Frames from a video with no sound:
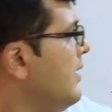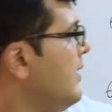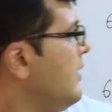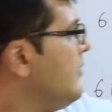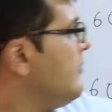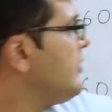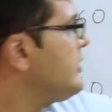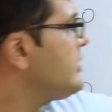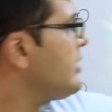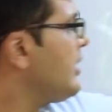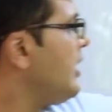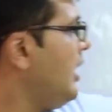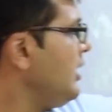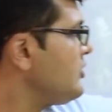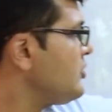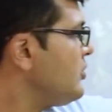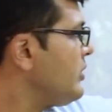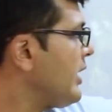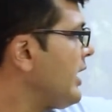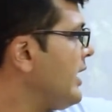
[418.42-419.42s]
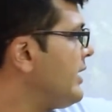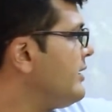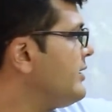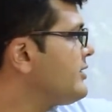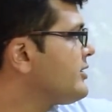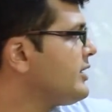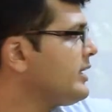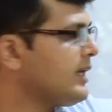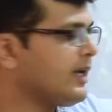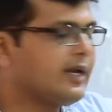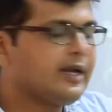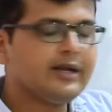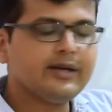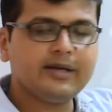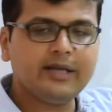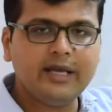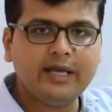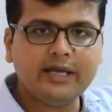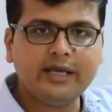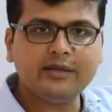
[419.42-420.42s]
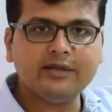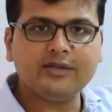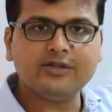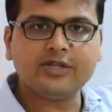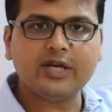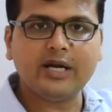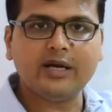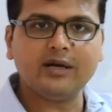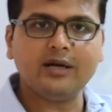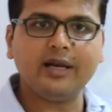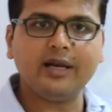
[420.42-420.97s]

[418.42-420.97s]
With regards to the candidates taking the general